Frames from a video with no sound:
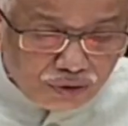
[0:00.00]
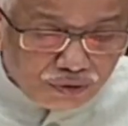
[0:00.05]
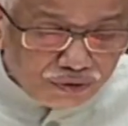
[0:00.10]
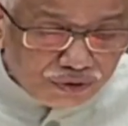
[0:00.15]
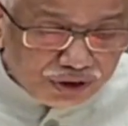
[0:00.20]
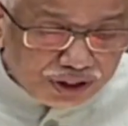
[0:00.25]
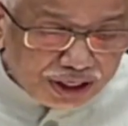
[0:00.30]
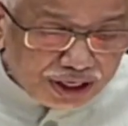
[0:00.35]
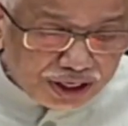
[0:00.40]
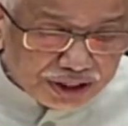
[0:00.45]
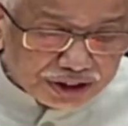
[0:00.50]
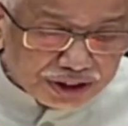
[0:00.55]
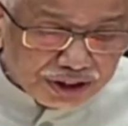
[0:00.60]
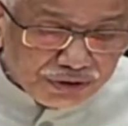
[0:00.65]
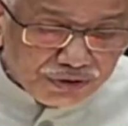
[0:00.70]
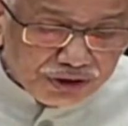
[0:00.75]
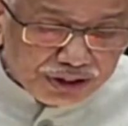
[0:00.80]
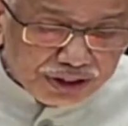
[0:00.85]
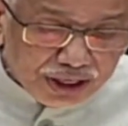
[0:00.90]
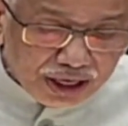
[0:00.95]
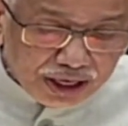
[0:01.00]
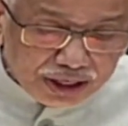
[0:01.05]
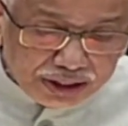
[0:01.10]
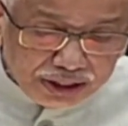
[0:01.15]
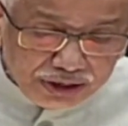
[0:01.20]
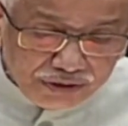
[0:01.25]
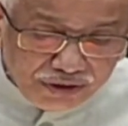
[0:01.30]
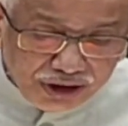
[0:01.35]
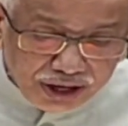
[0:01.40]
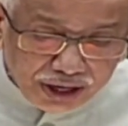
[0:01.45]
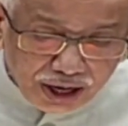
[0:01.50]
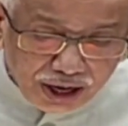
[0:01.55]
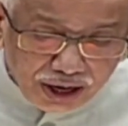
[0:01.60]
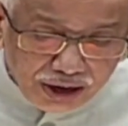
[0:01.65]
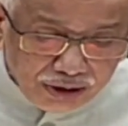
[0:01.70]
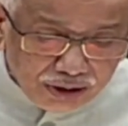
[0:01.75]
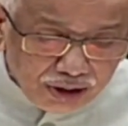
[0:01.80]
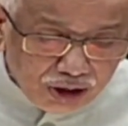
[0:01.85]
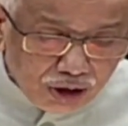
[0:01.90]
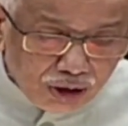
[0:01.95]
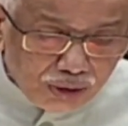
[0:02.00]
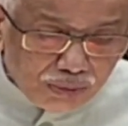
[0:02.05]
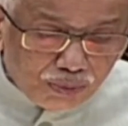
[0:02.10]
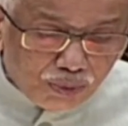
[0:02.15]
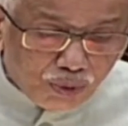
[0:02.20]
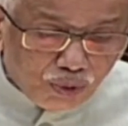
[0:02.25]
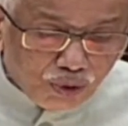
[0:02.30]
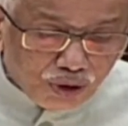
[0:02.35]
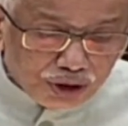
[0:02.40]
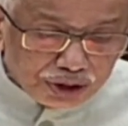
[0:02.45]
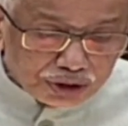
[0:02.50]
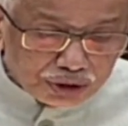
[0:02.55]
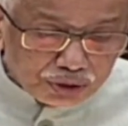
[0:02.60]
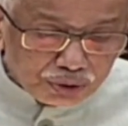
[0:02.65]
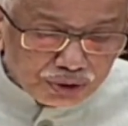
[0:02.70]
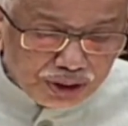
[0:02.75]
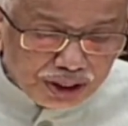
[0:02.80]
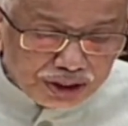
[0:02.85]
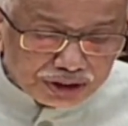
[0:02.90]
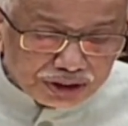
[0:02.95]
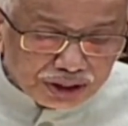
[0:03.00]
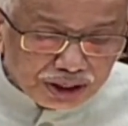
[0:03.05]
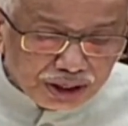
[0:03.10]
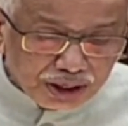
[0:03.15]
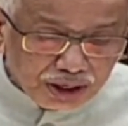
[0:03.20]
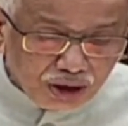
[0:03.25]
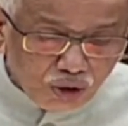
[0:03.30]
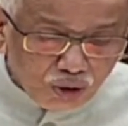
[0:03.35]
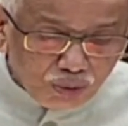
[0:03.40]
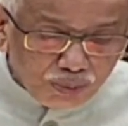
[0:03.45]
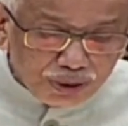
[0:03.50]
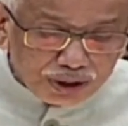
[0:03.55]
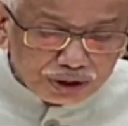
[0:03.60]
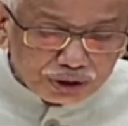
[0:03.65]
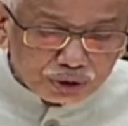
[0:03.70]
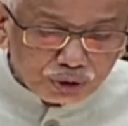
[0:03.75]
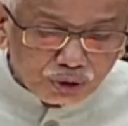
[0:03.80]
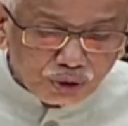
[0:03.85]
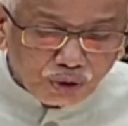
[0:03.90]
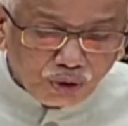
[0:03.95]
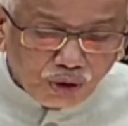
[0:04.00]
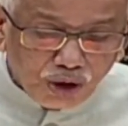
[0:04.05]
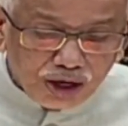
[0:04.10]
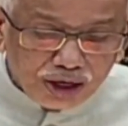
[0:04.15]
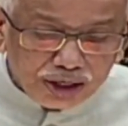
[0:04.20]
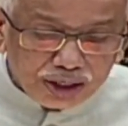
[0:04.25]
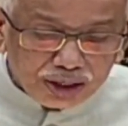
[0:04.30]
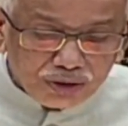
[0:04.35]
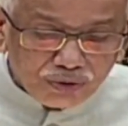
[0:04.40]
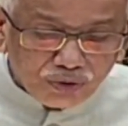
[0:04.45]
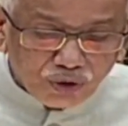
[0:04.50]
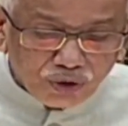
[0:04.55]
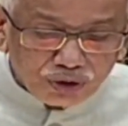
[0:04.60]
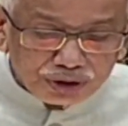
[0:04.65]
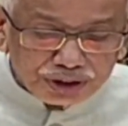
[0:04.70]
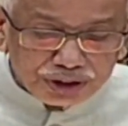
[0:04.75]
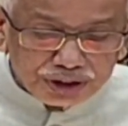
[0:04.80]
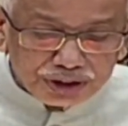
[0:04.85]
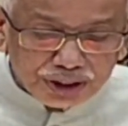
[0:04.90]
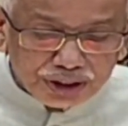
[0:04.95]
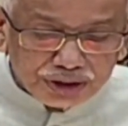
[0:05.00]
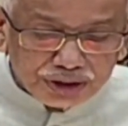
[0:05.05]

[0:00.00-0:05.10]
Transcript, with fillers: Videshi Vidya Divena, poor students can now pursue quality overseas